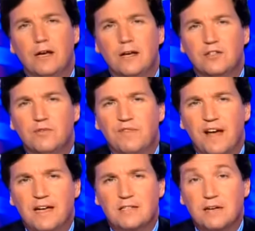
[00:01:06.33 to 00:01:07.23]
Not so
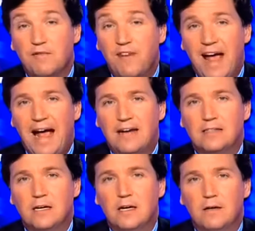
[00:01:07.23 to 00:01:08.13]
fast. In fact,
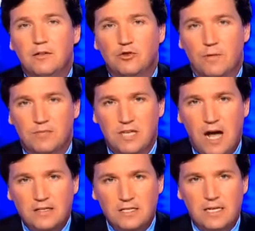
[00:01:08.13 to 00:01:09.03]
the Trump
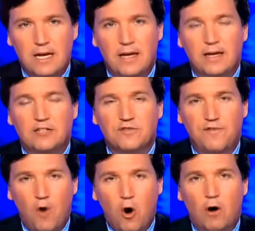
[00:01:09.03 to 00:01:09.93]
dossier is
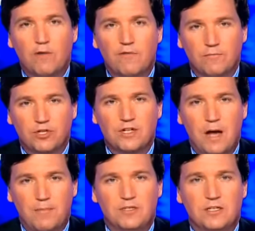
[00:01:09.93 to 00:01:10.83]
far from just
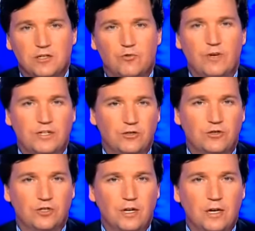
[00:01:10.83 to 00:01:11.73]
opposition research.
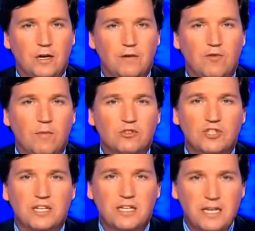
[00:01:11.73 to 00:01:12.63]
For almost a
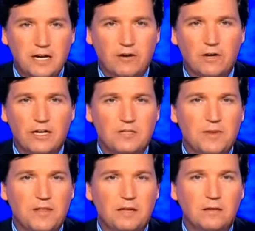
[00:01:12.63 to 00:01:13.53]
year, it has been
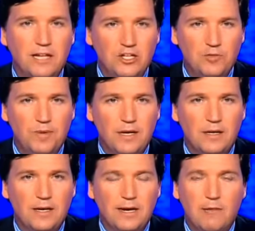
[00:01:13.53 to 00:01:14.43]
the linchpin
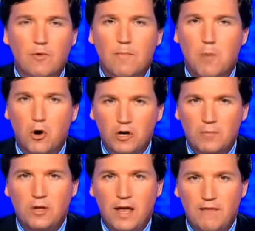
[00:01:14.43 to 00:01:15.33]
in a
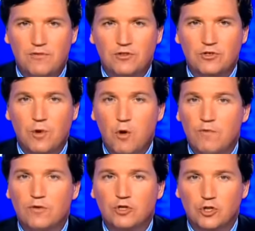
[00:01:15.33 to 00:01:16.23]
remarkable effort to
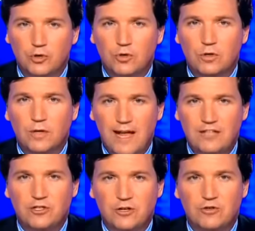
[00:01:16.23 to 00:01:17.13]
overturn
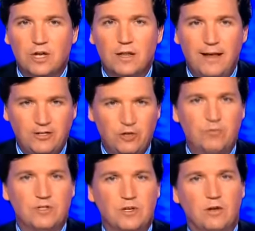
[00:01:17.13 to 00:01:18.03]
last year's election
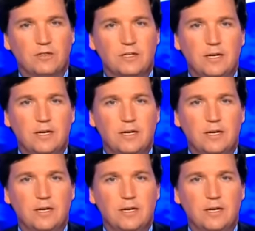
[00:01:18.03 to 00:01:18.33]
results.